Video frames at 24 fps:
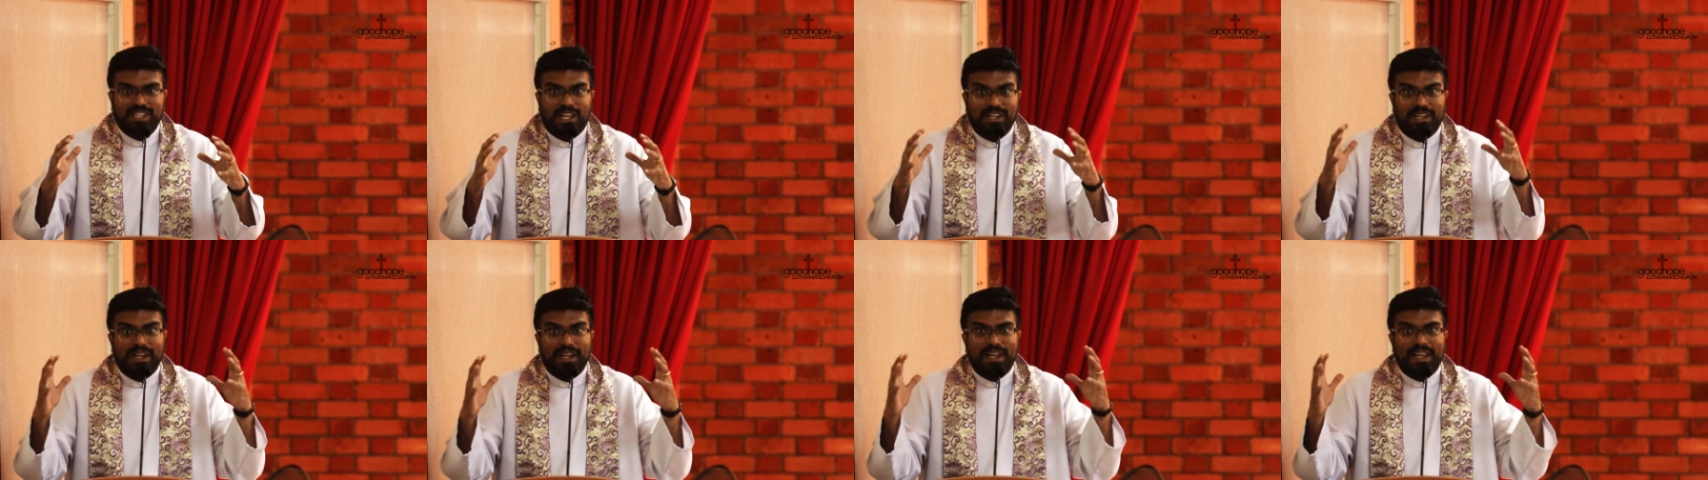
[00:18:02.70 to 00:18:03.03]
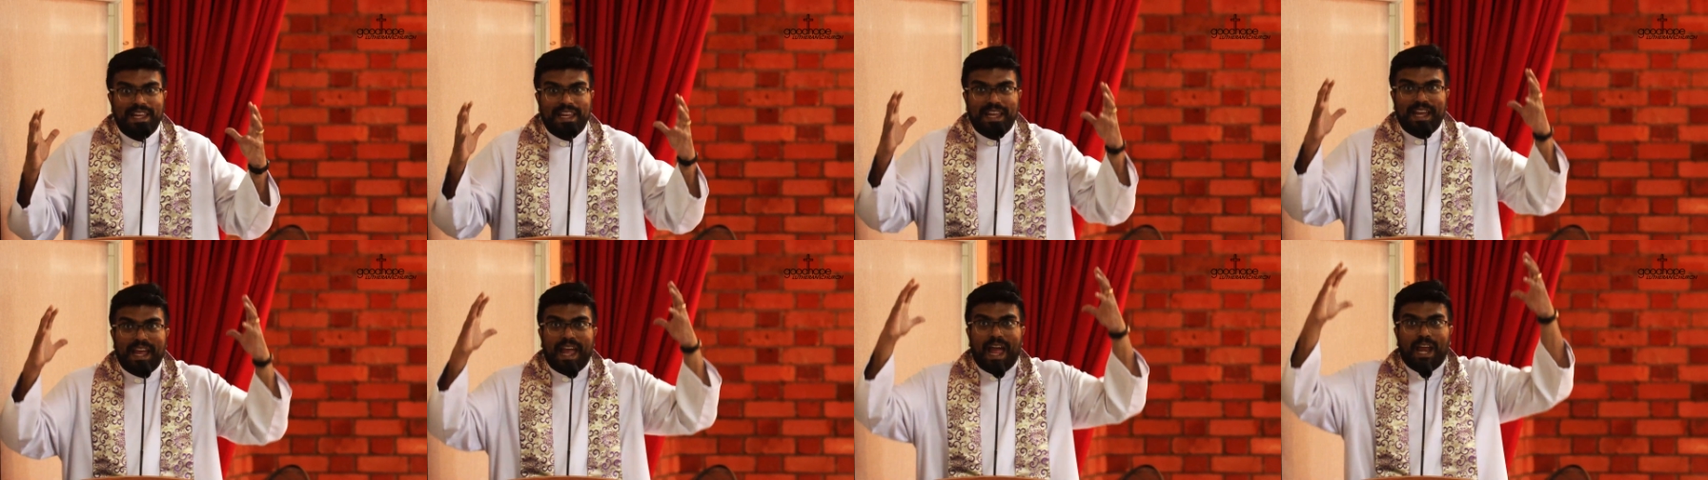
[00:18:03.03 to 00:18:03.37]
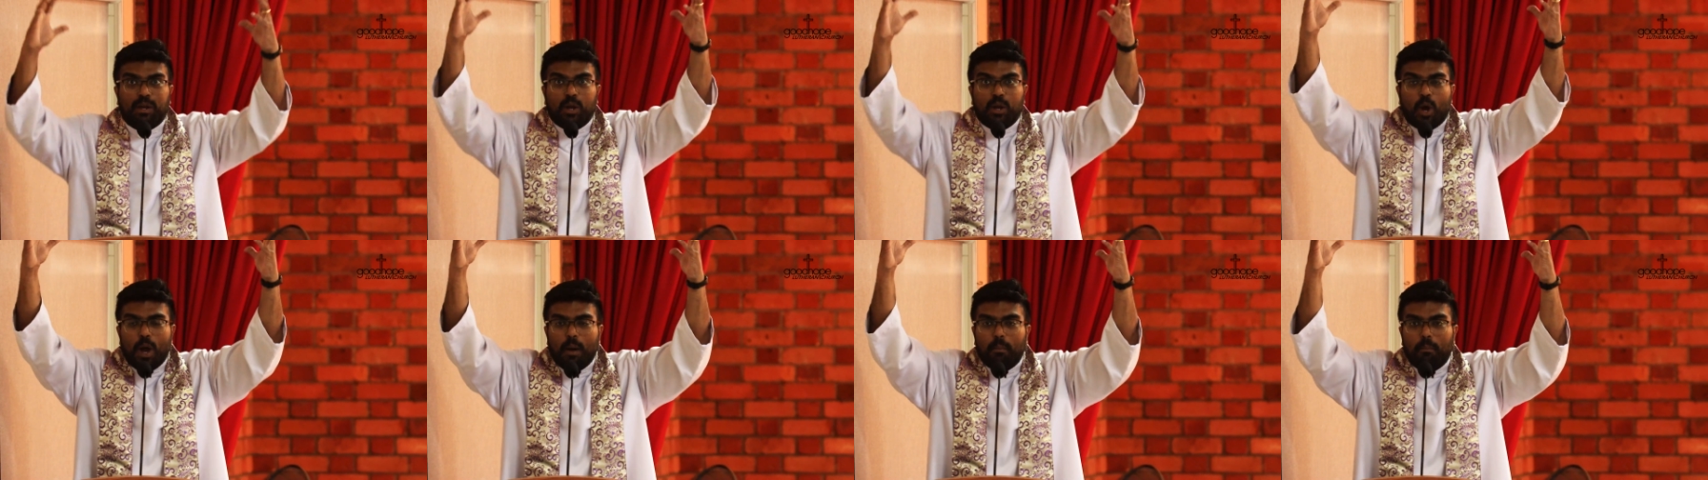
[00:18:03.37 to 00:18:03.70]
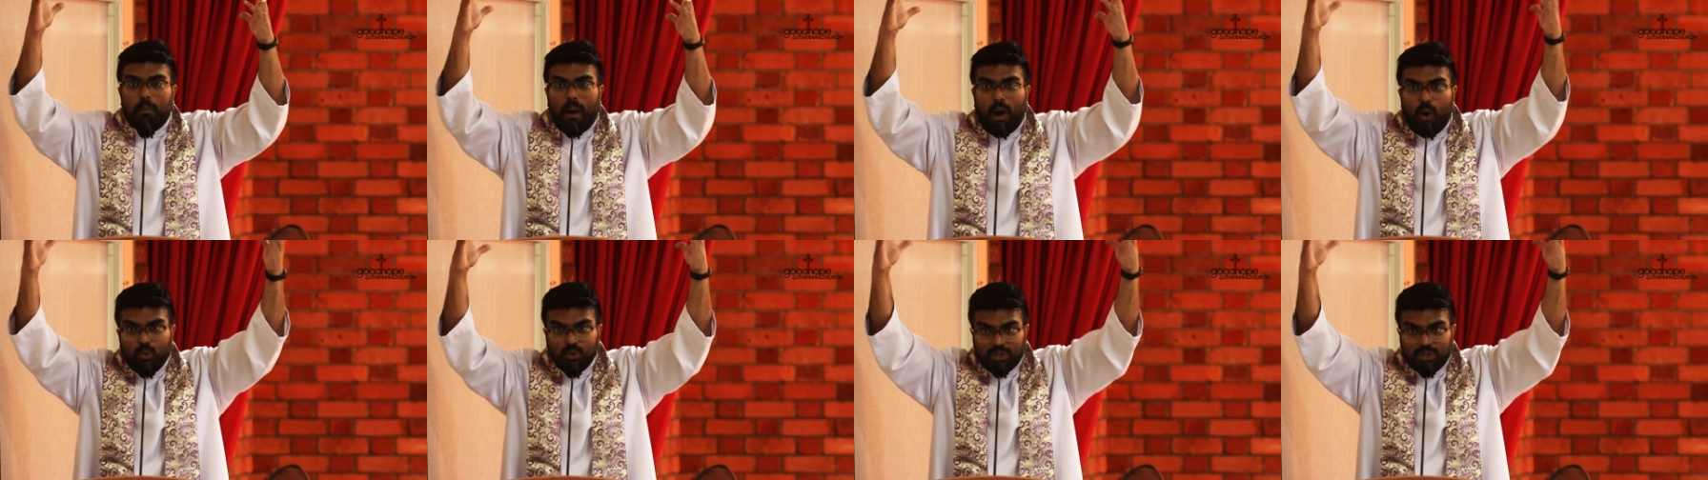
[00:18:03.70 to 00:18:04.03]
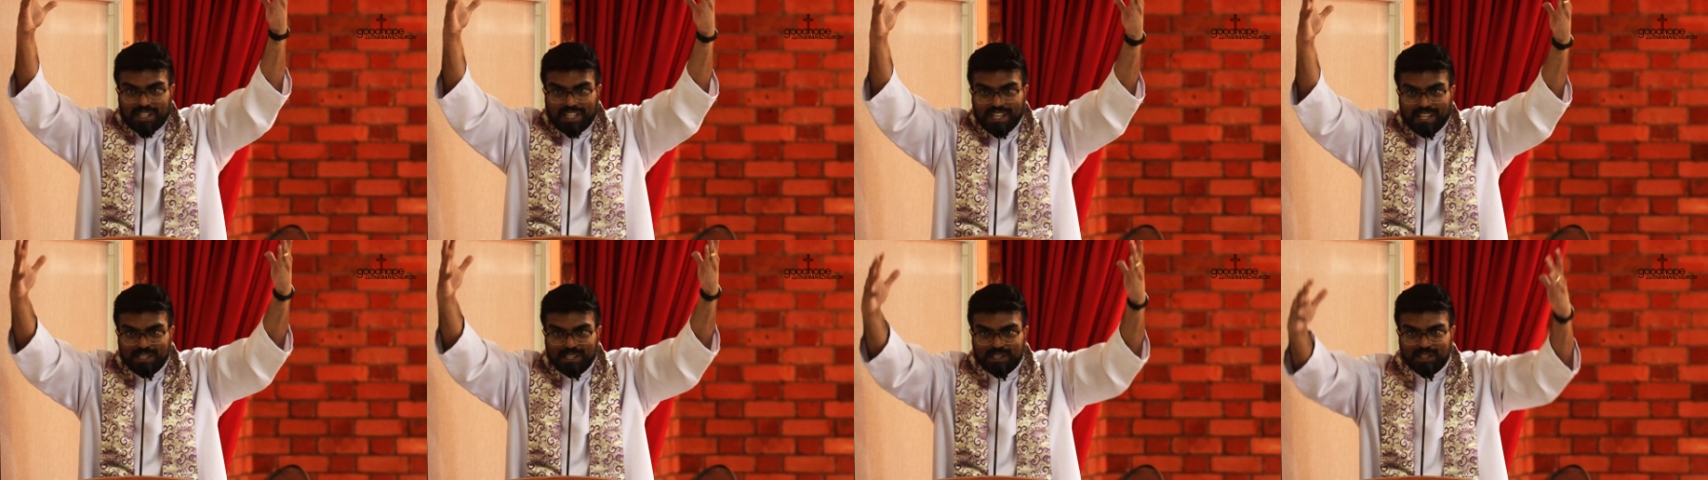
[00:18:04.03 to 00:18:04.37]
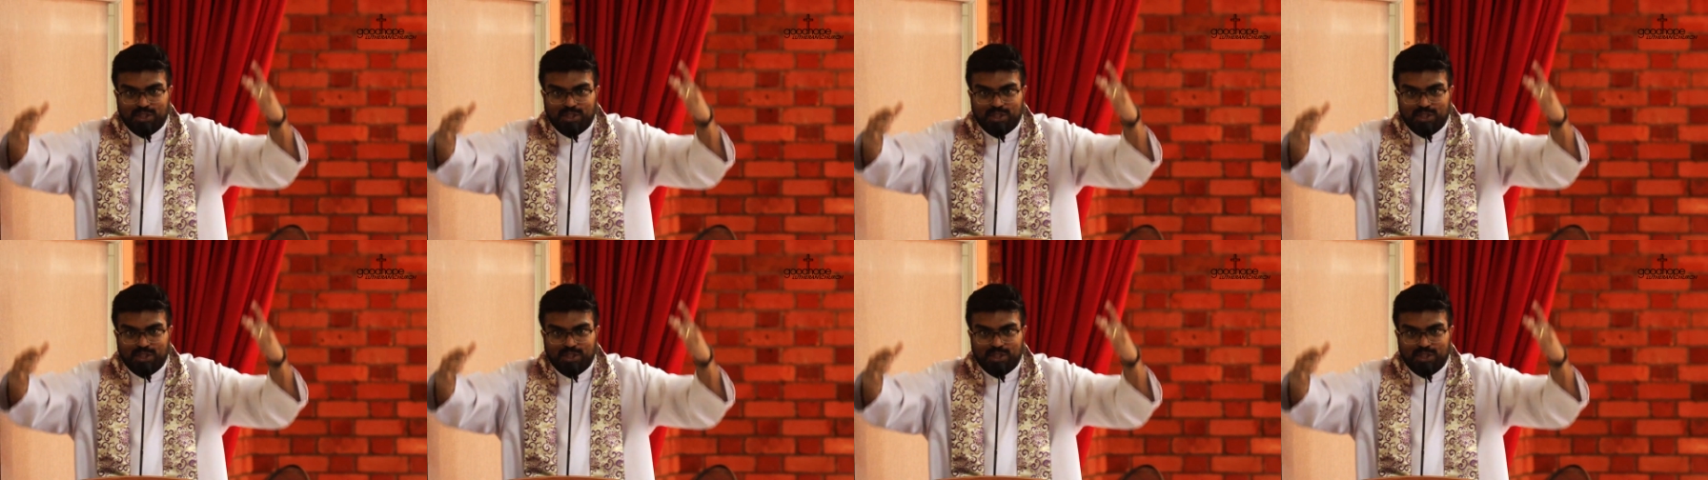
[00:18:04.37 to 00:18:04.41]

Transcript: Suddenly he had mountain